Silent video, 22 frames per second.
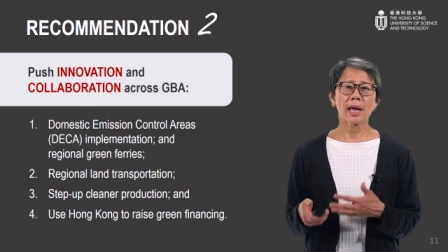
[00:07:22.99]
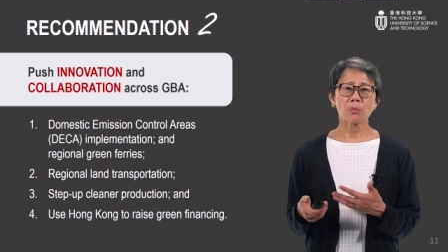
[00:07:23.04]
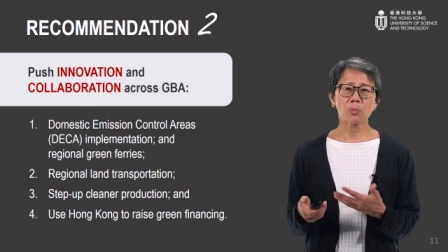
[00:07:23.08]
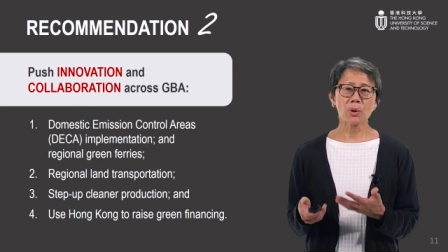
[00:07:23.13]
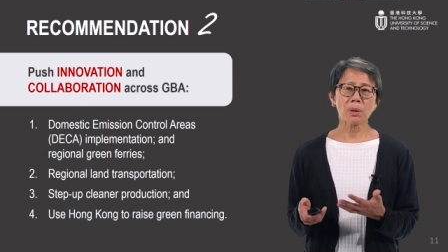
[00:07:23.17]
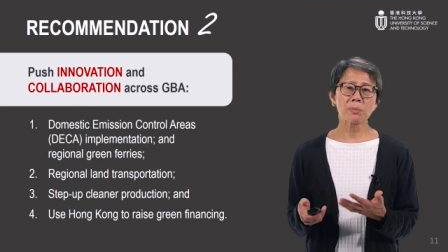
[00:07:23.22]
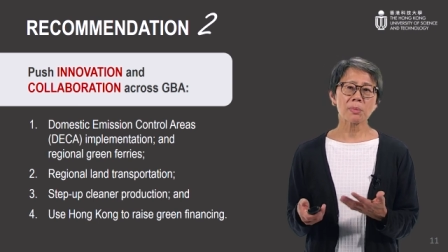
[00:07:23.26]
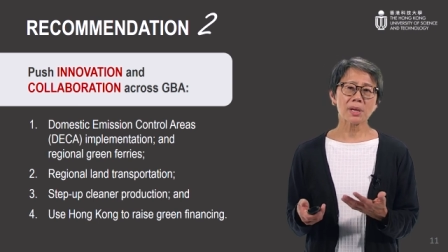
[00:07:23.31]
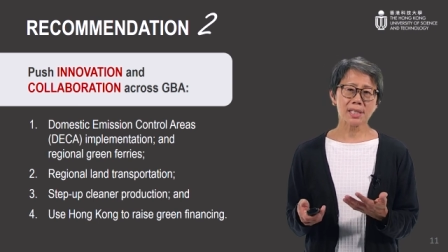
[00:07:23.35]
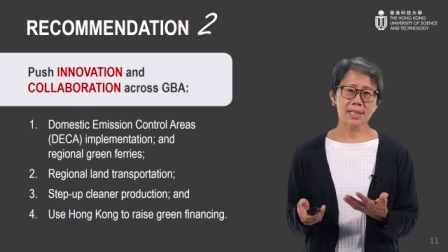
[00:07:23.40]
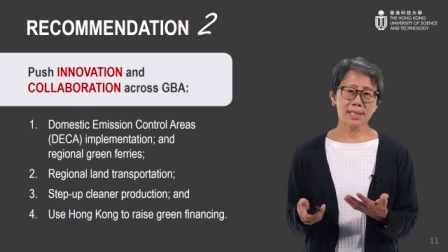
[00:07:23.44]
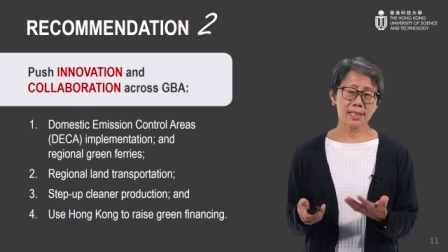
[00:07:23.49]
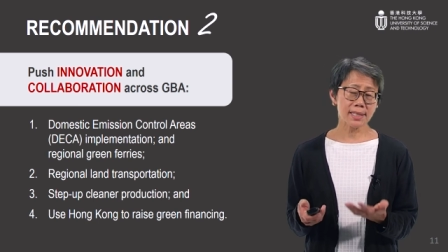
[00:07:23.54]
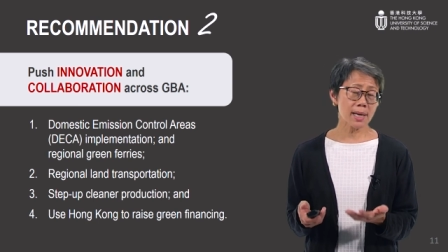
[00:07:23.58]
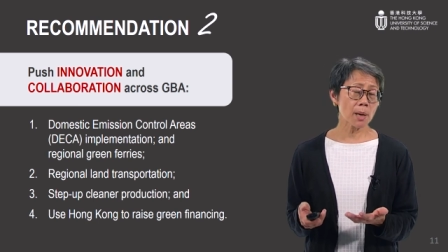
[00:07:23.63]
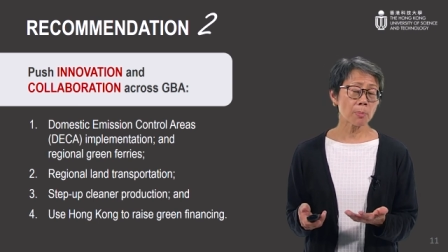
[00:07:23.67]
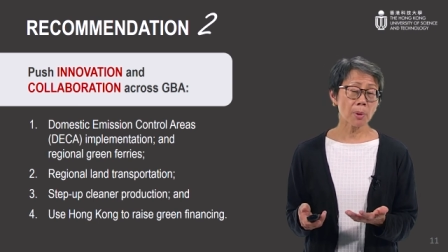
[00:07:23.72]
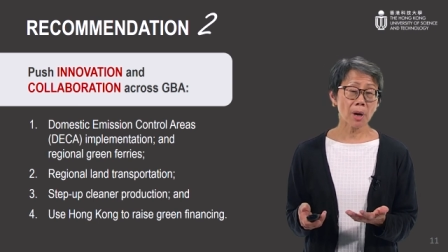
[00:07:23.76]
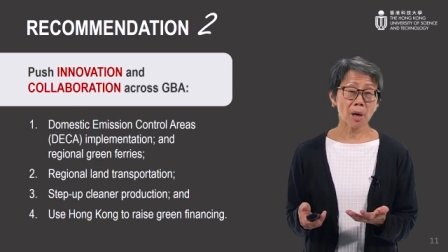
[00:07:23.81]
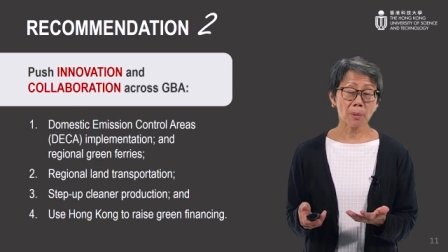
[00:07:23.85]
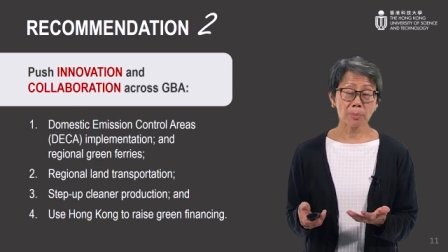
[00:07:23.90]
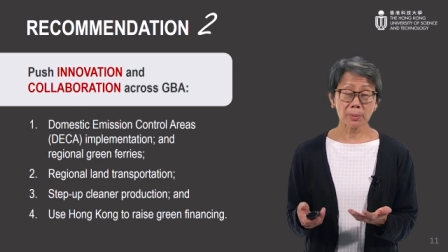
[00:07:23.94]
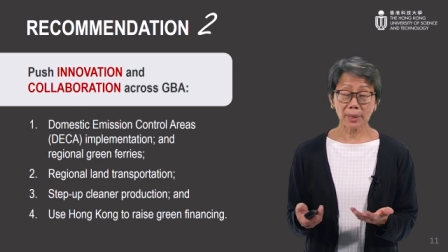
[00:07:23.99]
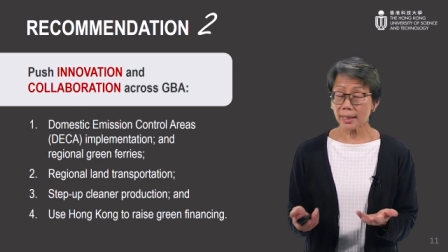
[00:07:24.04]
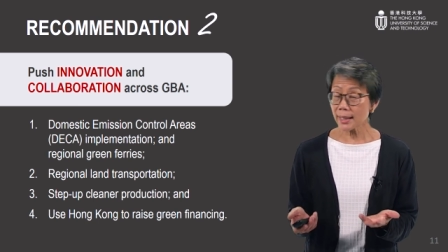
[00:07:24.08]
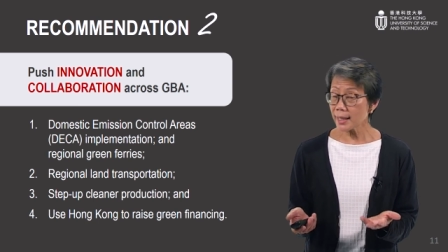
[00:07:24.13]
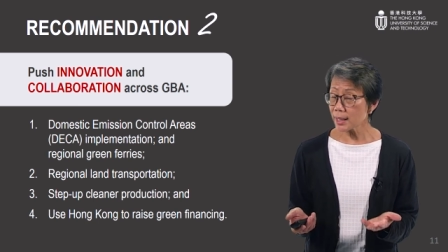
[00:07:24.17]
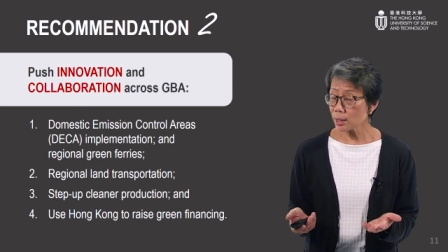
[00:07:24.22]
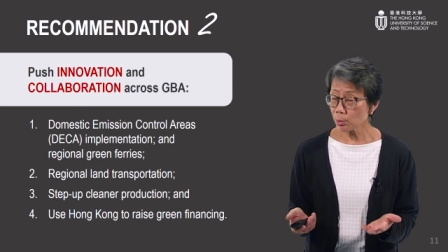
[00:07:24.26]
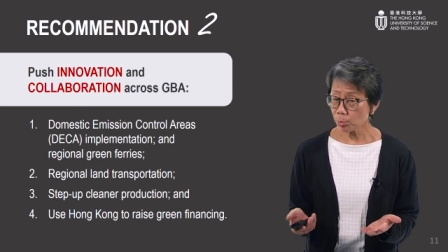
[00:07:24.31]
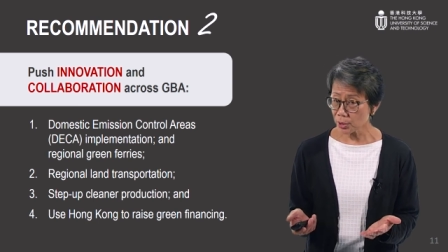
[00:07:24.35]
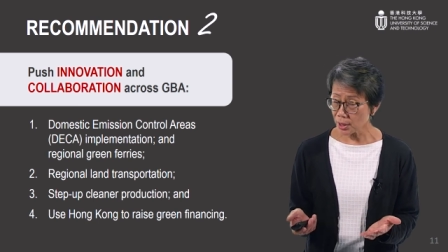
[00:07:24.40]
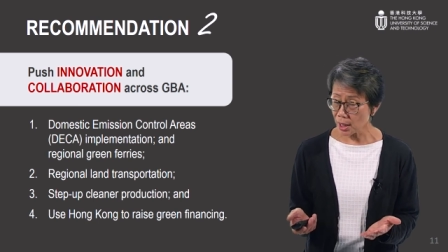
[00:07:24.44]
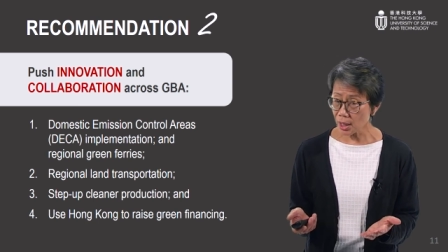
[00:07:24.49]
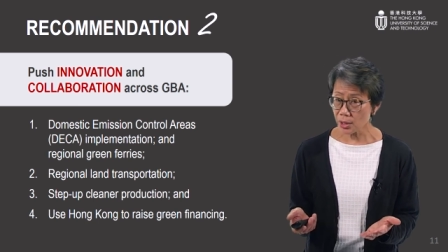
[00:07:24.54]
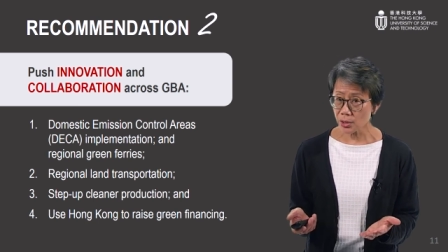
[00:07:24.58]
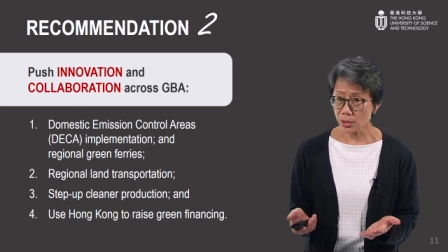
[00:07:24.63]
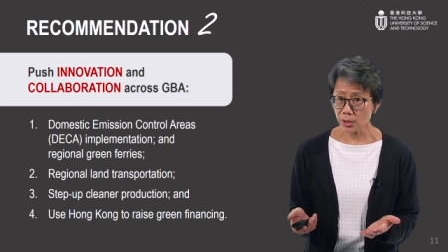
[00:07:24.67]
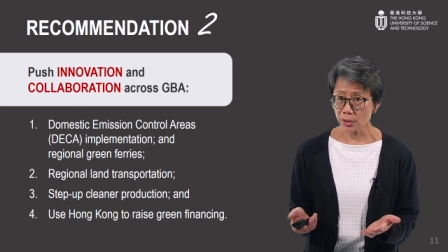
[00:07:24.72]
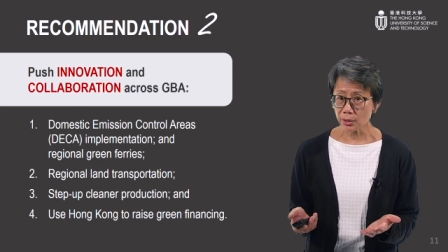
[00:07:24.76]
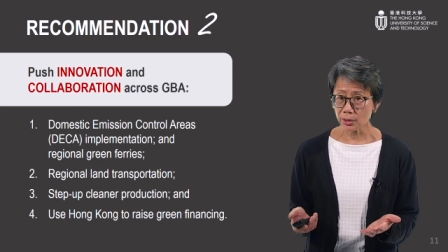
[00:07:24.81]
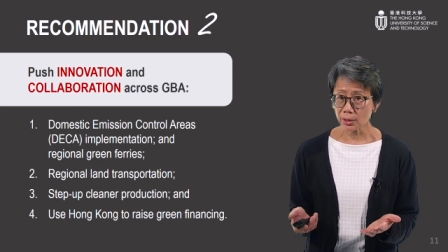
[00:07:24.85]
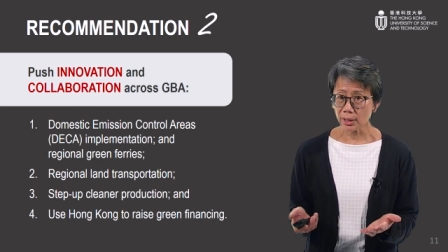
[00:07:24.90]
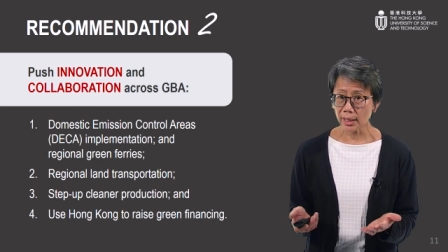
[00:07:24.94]
And we must step up cleaner
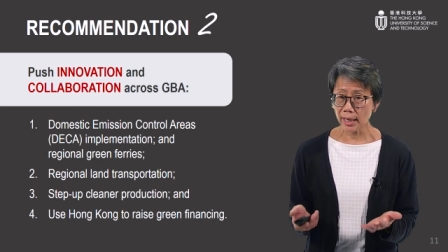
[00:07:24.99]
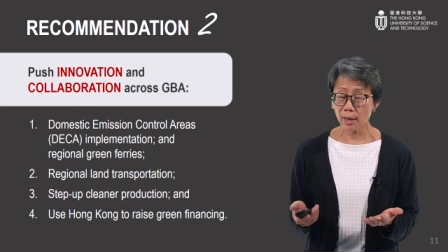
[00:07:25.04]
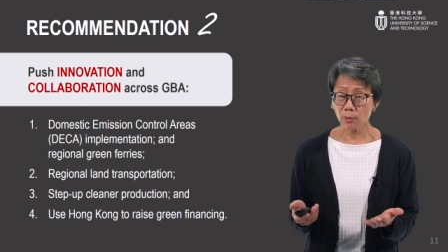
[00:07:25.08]
production.